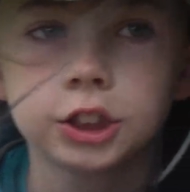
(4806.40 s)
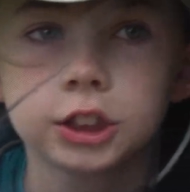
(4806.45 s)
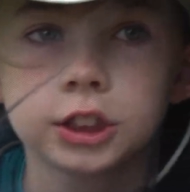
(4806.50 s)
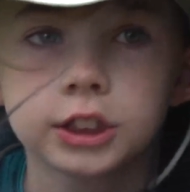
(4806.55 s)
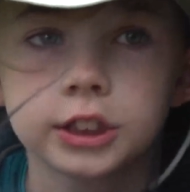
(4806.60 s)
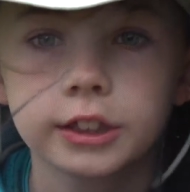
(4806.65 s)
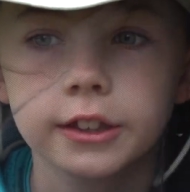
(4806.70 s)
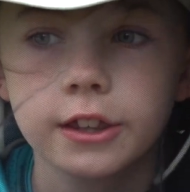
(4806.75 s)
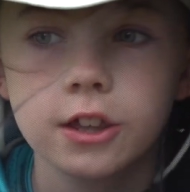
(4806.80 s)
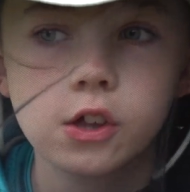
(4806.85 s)

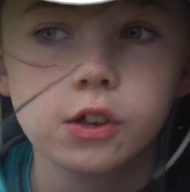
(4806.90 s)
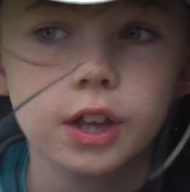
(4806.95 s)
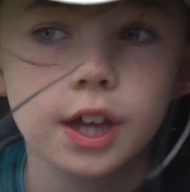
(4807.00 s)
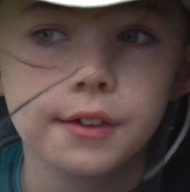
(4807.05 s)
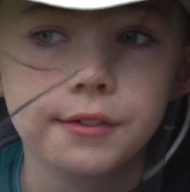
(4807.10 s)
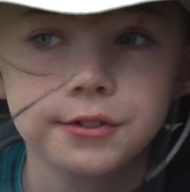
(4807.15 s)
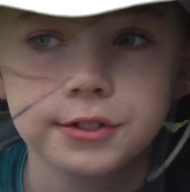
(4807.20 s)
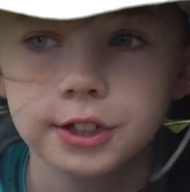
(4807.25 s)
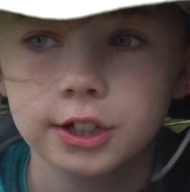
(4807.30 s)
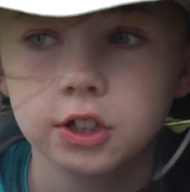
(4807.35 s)
Just they only
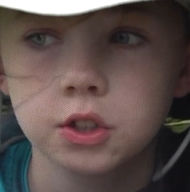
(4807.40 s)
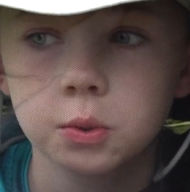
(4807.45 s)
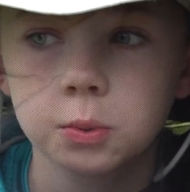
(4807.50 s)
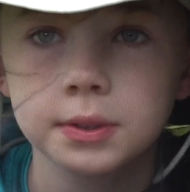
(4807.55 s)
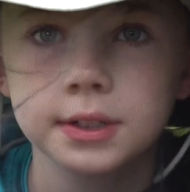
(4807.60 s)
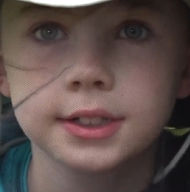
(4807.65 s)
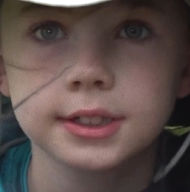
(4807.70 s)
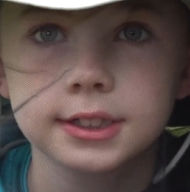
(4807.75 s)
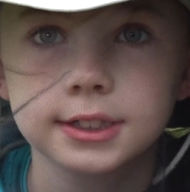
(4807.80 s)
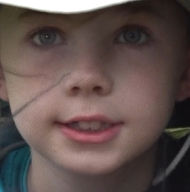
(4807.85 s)
have 6
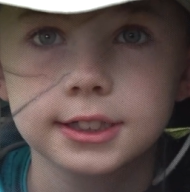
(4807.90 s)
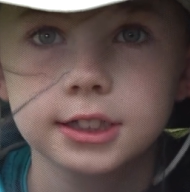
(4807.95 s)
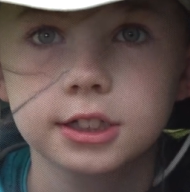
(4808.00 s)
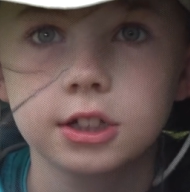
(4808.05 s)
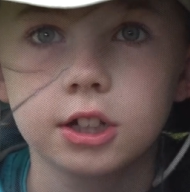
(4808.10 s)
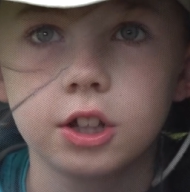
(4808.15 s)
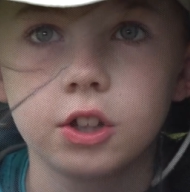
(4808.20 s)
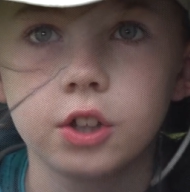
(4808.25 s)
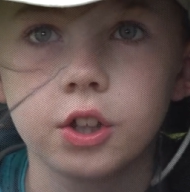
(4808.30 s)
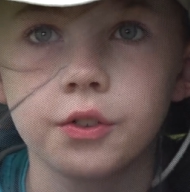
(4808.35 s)
weeks
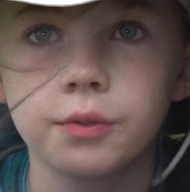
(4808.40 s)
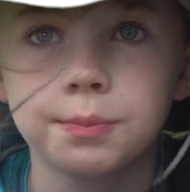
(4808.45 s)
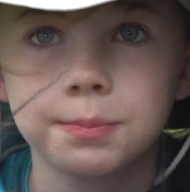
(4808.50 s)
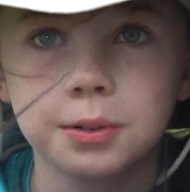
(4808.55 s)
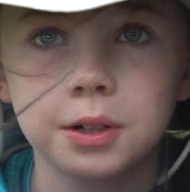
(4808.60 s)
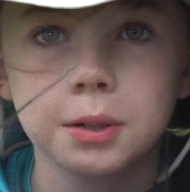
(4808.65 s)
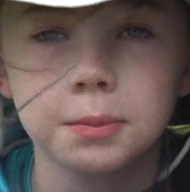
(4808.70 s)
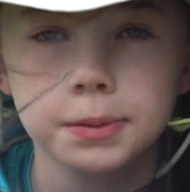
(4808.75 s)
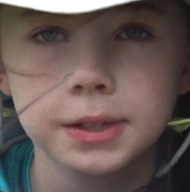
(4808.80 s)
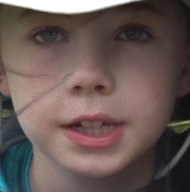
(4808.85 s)
to live
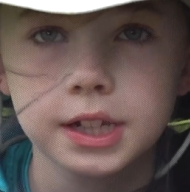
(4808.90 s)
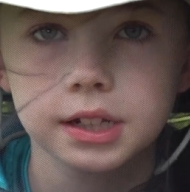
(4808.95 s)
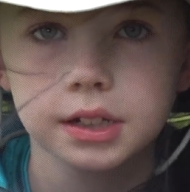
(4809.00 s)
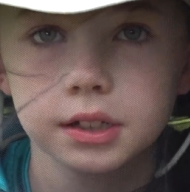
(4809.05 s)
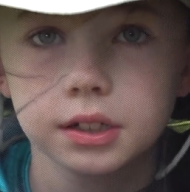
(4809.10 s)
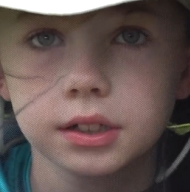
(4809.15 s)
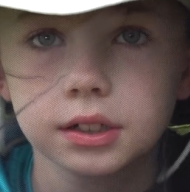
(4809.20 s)
per bee.